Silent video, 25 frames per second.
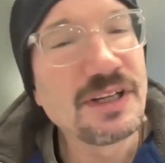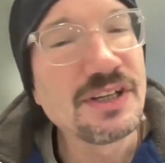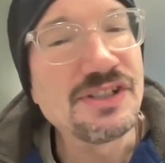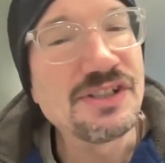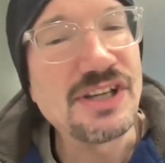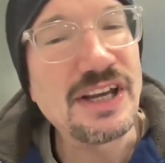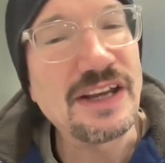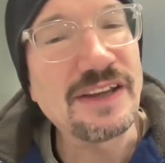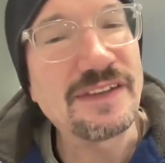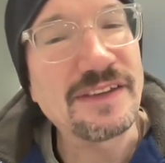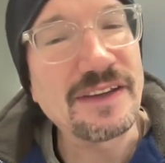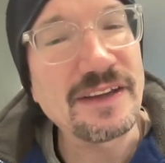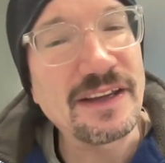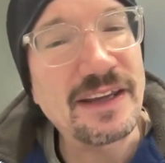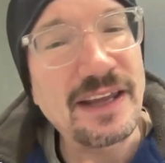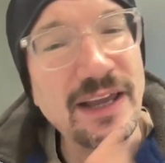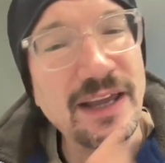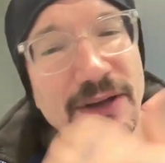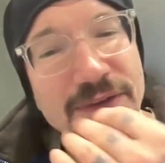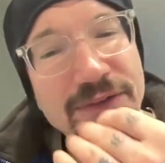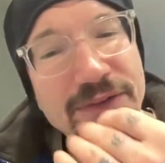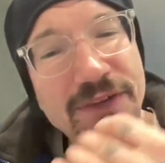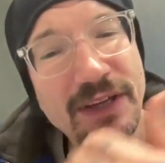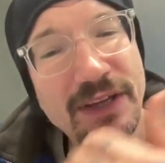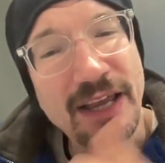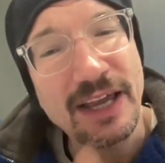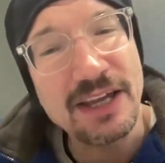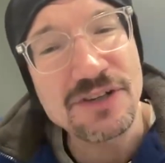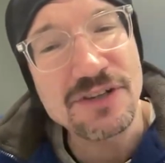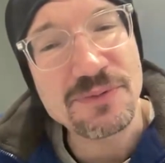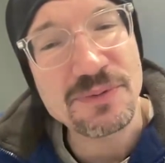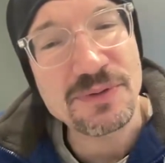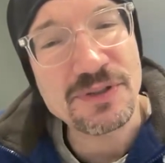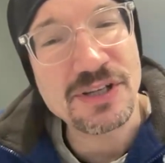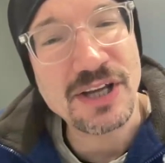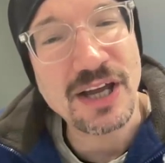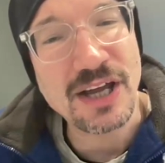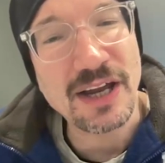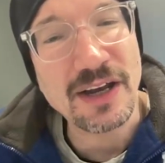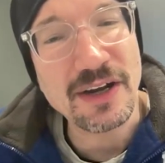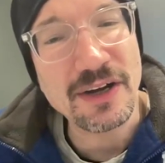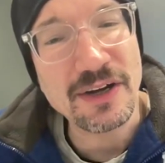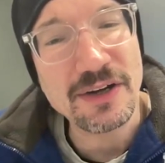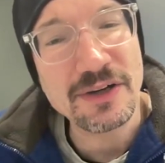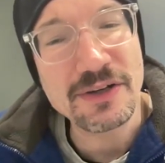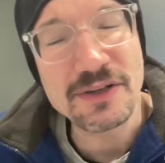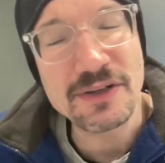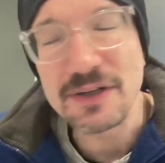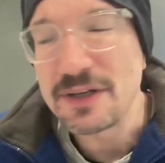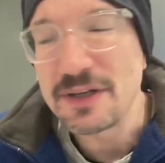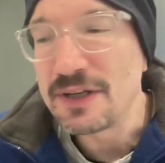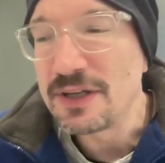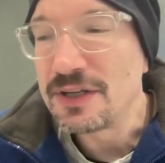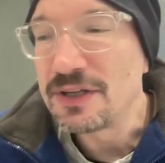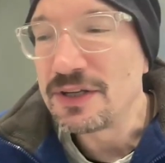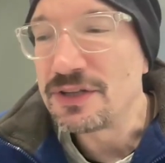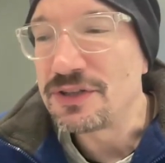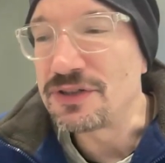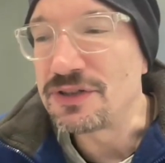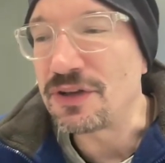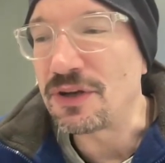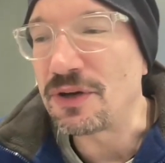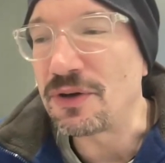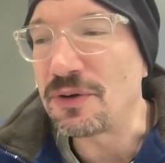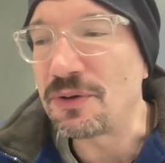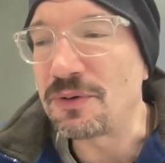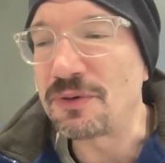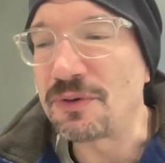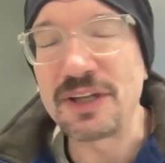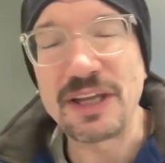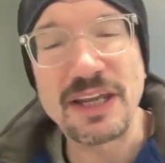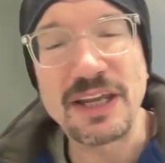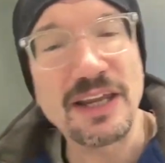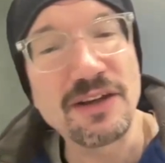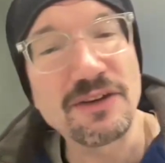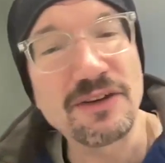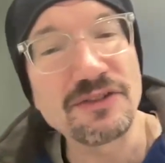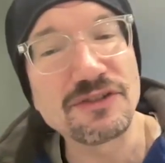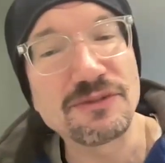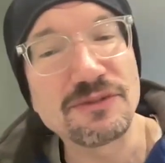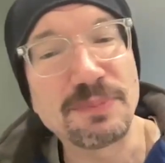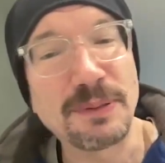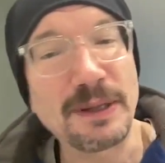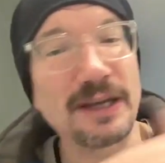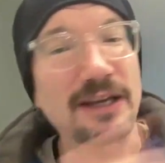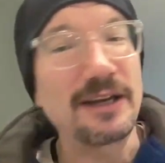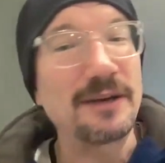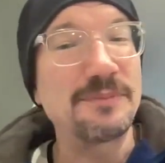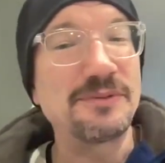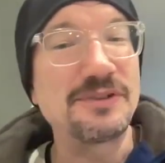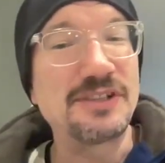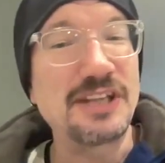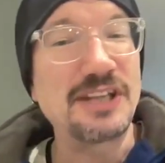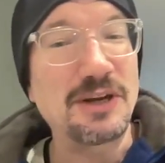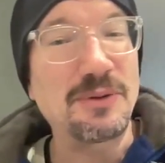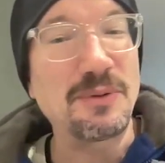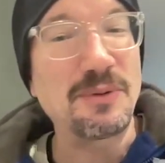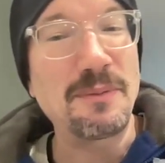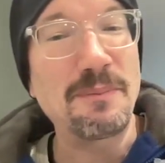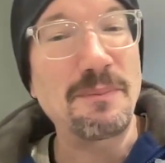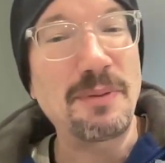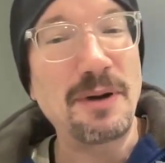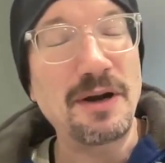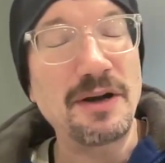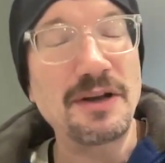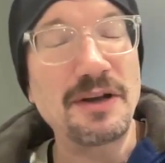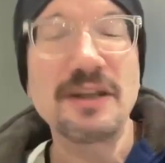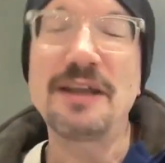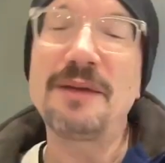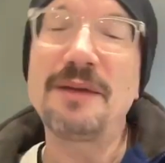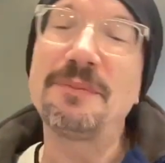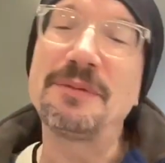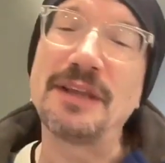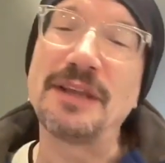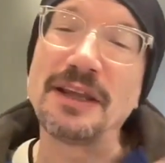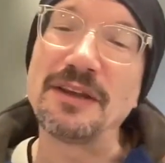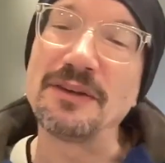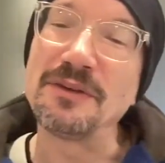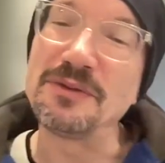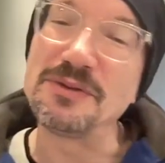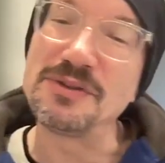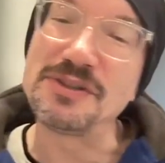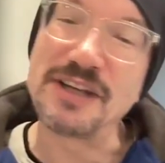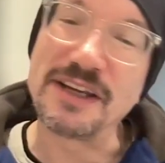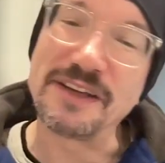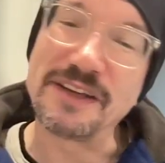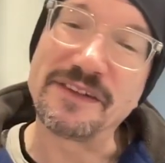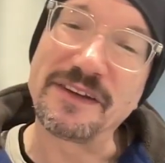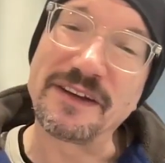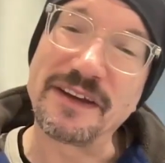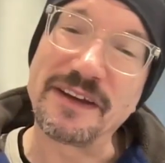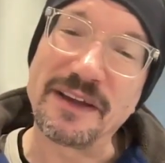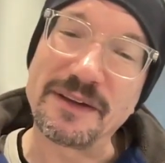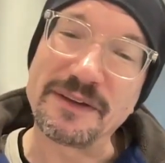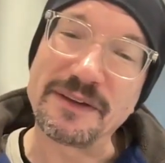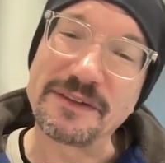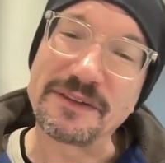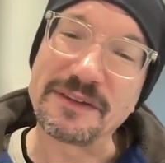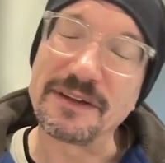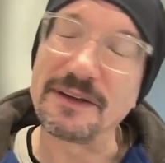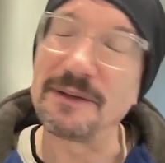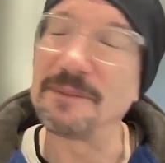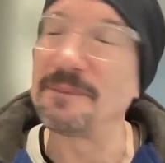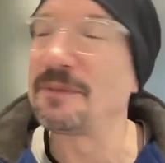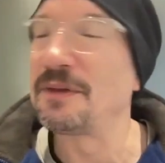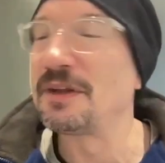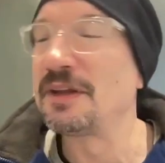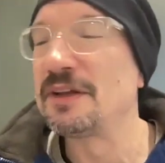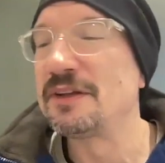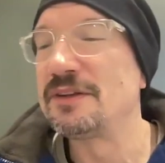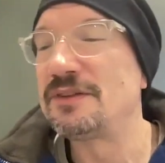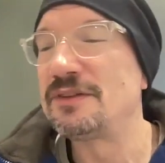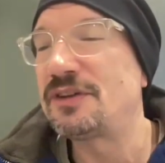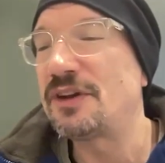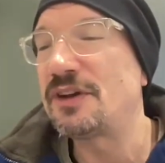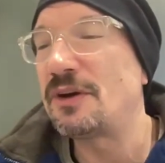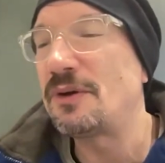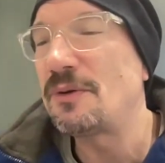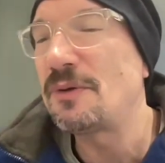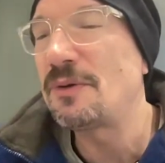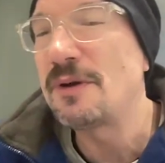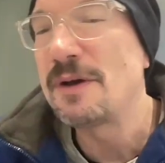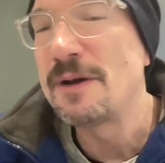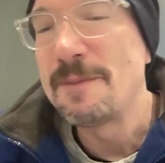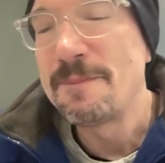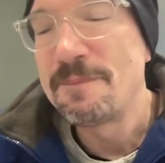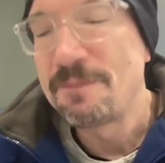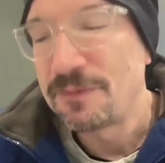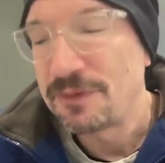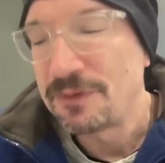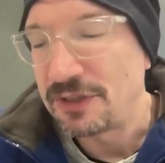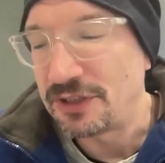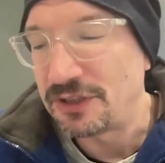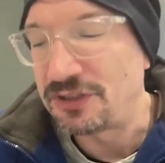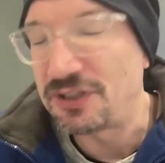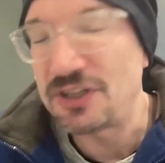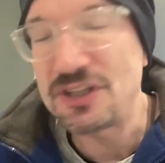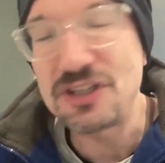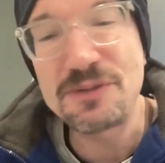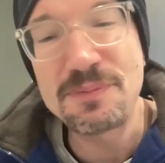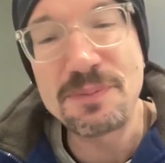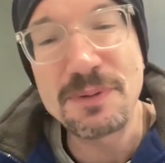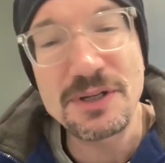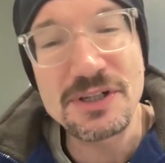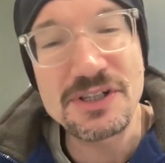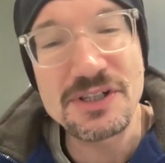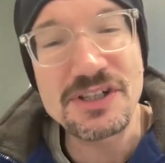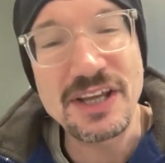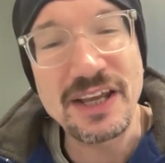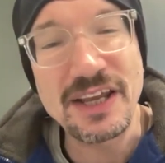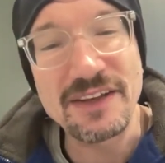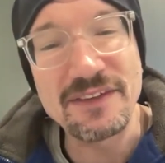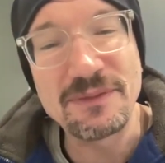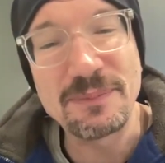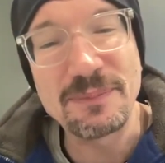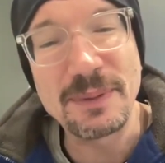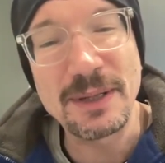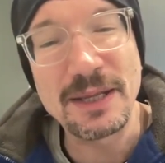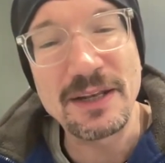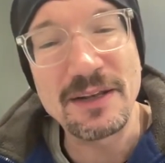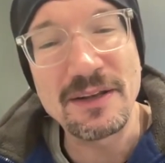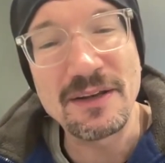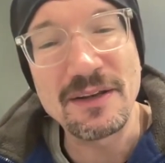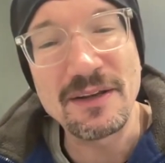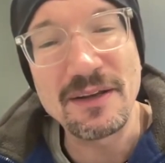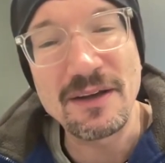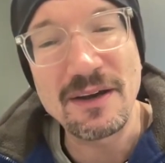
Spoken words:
Jason Kelce has retired. So the Eagles pick up Saquon Barkley, but they lose Jason Kelce. So the tush push has been